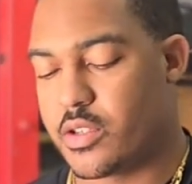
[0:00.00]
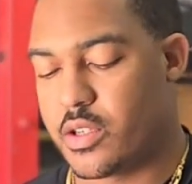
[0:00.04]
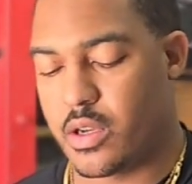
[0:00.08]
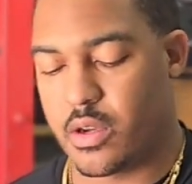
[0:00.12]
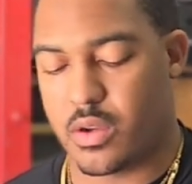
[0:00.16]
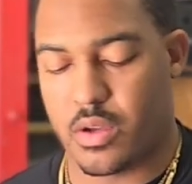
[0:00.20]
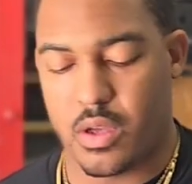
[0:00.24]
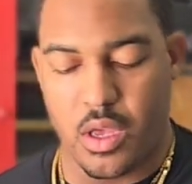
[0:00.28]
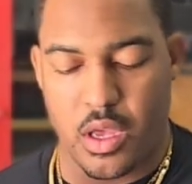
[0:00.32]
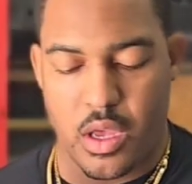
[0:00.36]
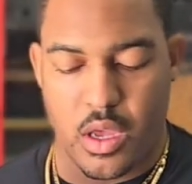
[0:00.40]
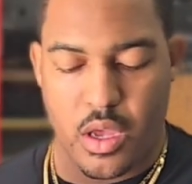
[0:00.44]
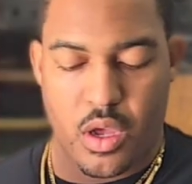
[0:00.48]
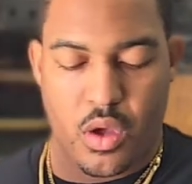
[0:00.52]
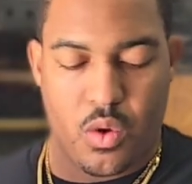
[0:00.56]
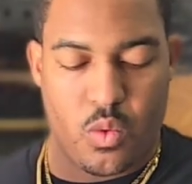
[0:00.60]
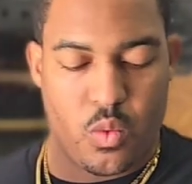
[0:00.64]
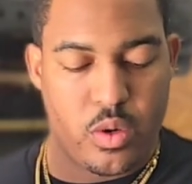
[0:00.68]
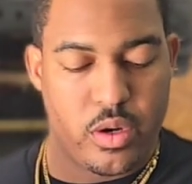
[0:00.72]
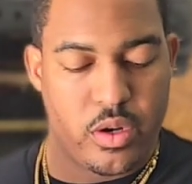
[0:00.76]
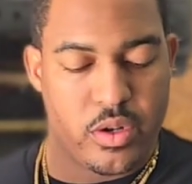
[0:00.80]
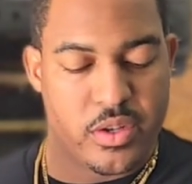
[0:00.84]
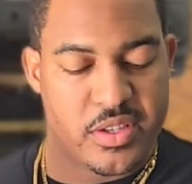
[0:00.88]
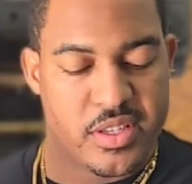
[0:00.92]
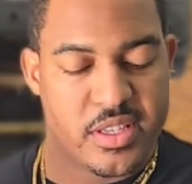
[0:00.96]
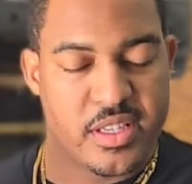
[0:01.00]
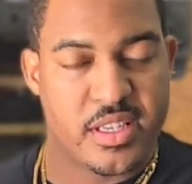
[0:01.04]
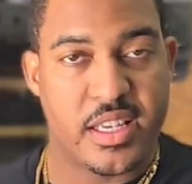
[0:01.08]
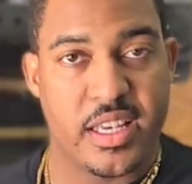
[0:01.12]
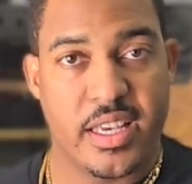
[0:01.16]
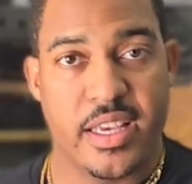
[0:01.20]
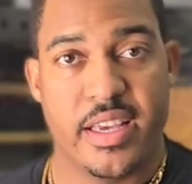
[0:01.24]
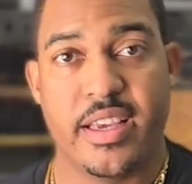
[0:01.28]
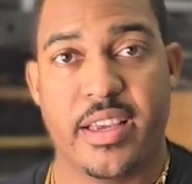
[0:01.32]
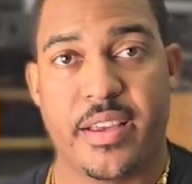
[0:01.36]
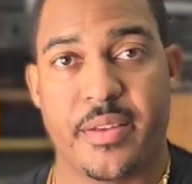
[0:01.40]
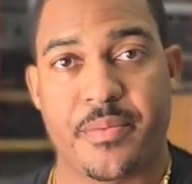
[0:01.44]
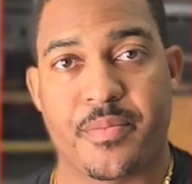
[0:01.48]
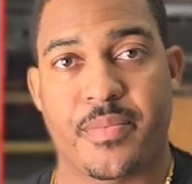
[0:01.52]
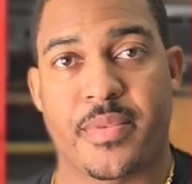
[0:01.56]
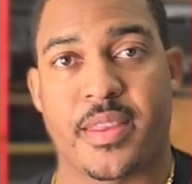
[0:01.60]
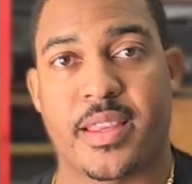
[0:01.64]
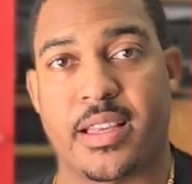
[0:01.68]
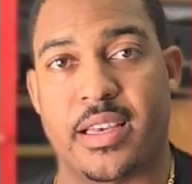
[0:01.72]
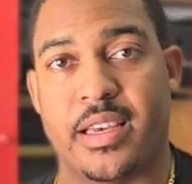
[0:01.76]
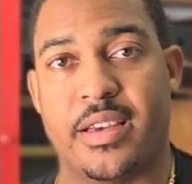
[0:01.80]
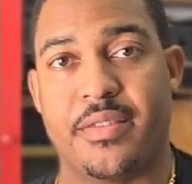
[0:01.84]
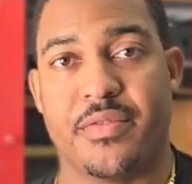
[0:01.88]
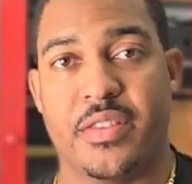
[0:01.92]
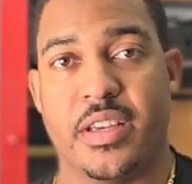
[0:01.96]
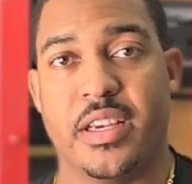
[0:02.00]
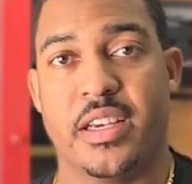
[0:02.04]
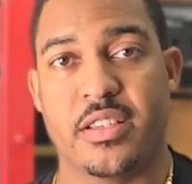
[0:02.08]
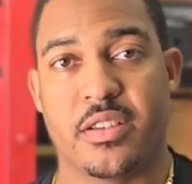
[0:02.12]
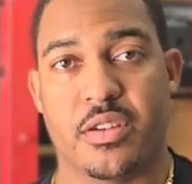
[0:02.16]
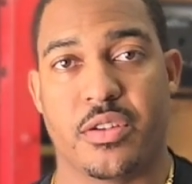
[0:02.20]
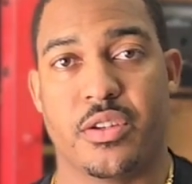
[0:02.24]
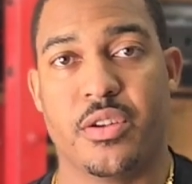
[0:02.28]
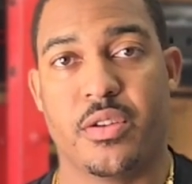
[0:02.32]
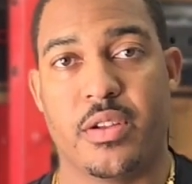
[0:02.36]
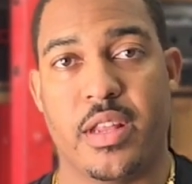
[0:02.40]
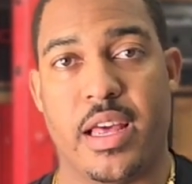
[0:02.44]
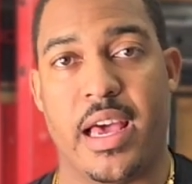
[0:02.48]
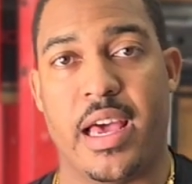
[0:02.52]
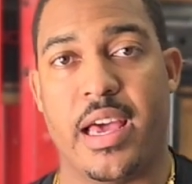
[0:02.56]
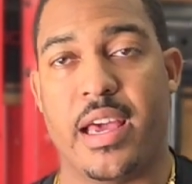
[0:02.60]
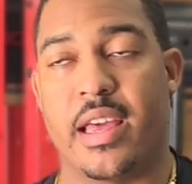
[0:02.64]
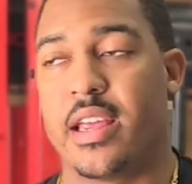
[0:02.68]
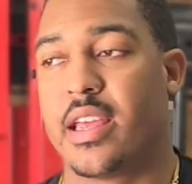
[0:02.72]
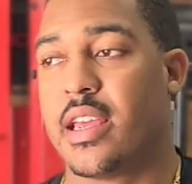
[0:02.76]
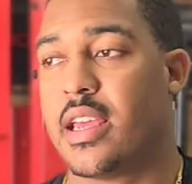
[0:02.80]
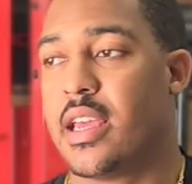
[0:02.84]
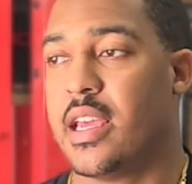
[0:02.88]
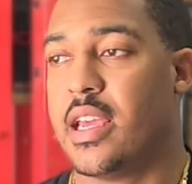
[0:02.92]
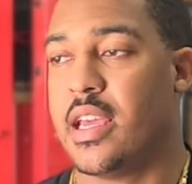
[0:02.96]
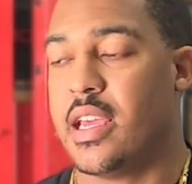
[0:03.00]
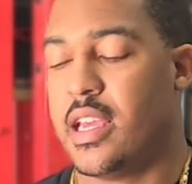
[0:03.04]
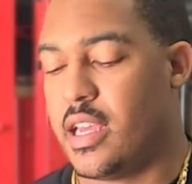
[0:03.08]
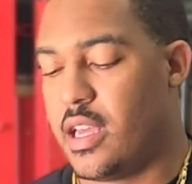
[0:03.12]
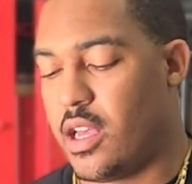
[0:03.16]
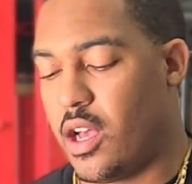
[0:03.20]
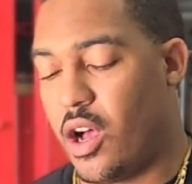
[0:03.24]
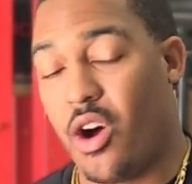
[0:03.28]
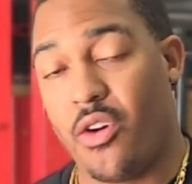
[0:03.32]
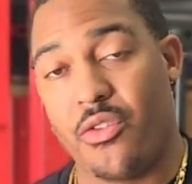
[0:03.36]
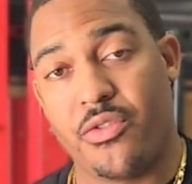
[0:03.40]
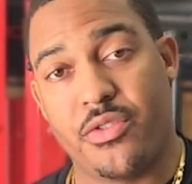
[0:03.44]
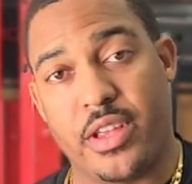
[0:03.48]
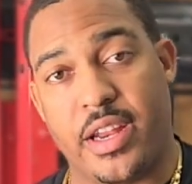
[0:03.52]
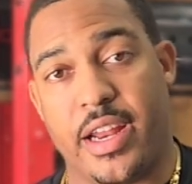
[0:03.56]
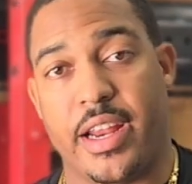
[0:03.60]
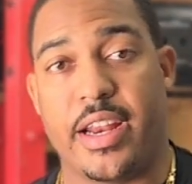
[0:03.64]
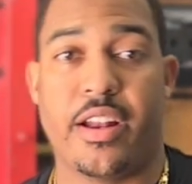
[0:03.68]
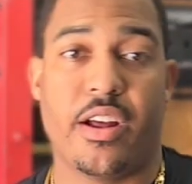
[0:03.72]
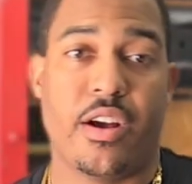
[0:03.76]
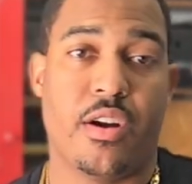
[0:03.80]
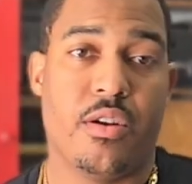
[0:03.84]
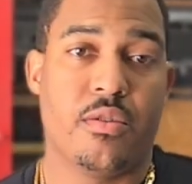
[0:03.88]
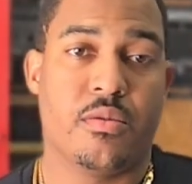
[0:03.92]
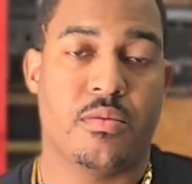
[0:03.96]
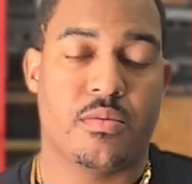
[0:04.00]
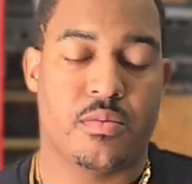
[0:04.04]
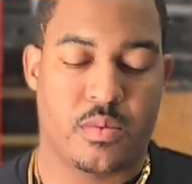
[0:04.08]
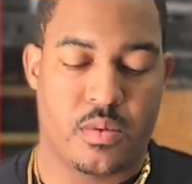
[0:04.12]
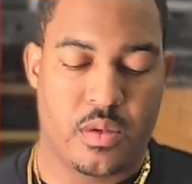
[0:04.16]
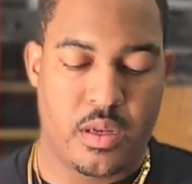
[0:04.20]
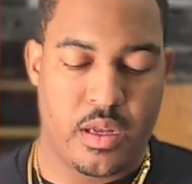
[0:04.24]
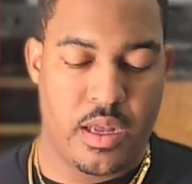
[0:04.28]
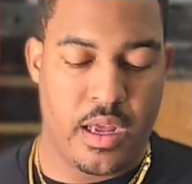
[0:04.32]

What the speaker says: So we'll see if these will do that. Hopefully they don't.